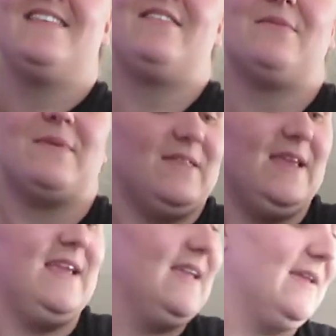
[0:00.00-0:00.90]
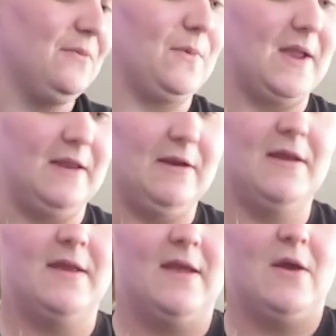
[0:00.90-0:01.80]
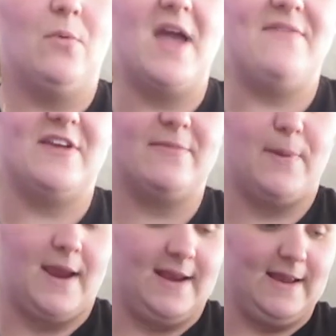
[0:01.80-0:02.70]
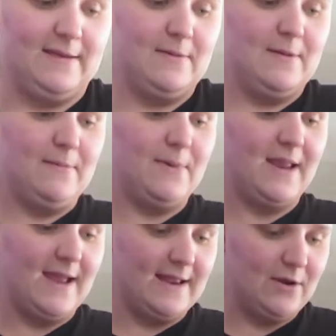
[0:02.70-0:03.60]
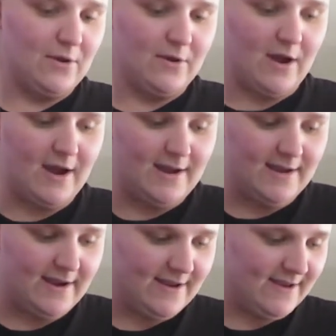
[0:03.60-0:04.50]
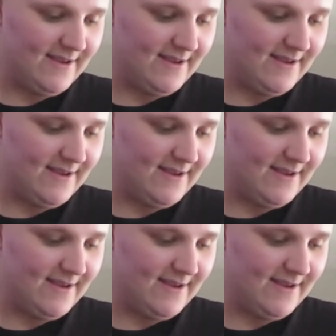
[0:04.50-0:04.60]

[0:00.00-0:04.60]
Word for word: That's a really weird way of explaining it. But yeah, no, I...